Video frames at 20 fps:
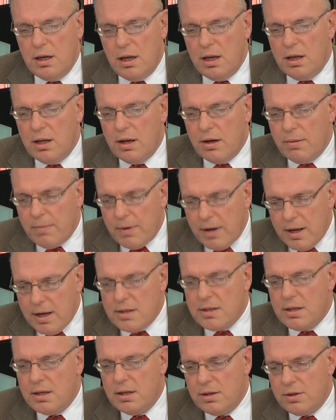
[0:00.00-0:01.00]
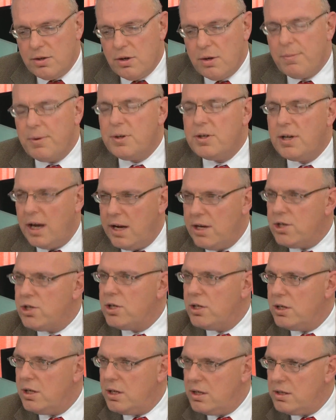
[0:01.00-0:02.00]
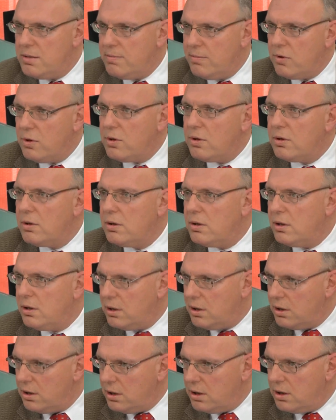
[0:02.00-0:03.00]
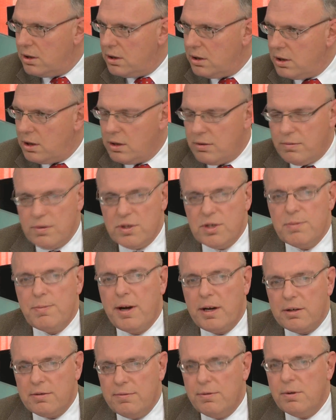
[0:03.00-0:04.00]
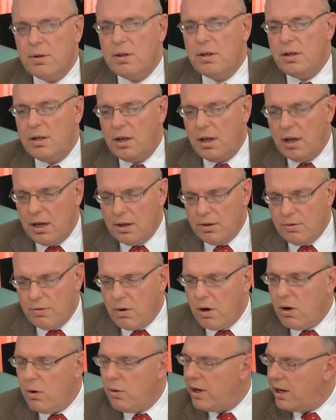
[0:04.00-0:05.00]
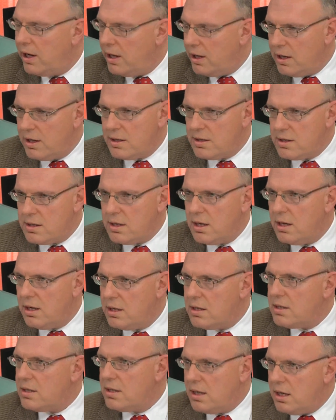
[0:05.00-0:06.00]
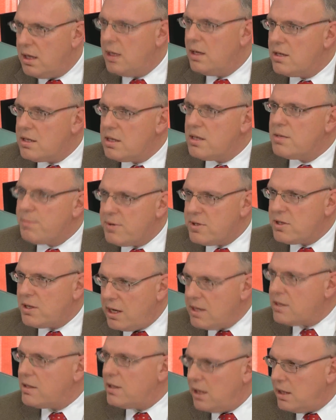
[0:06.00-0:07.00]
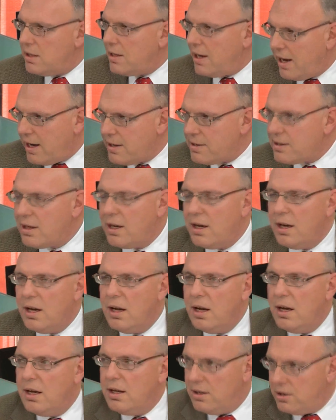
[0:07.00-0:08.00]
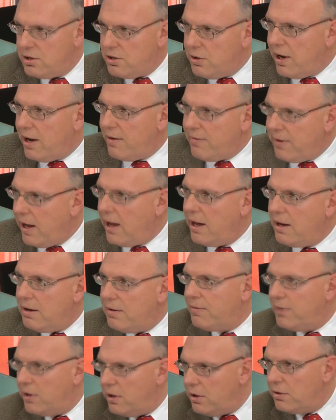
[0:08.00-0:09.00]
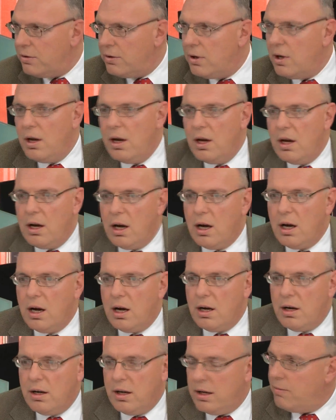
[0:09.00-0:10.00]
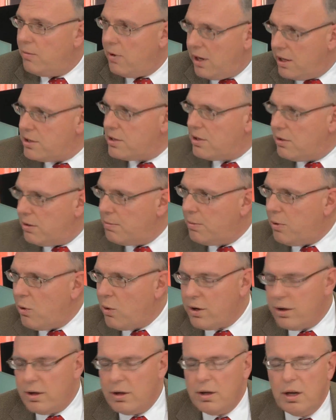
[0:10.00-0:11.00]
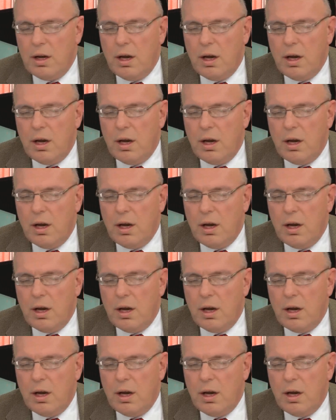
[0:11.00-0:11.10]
There is an interpretation that is more respectful and growing, and this is precisely the task that you have ahead of you, and why it's so important.